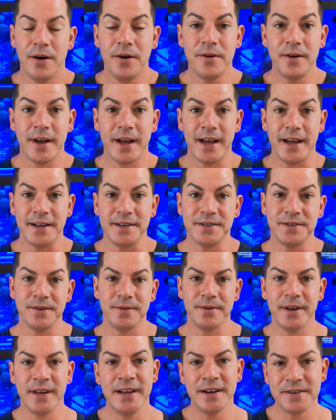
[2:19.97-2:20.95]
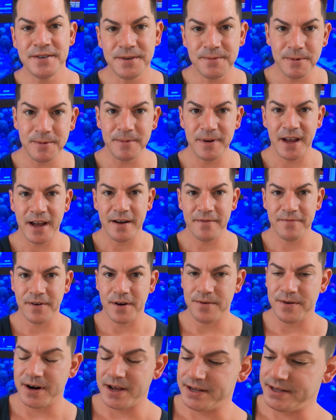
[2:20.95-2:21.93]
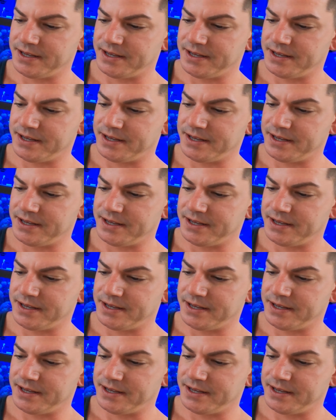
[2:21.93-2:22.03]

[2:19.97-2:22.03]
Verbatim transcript: Okay, so here's what we have going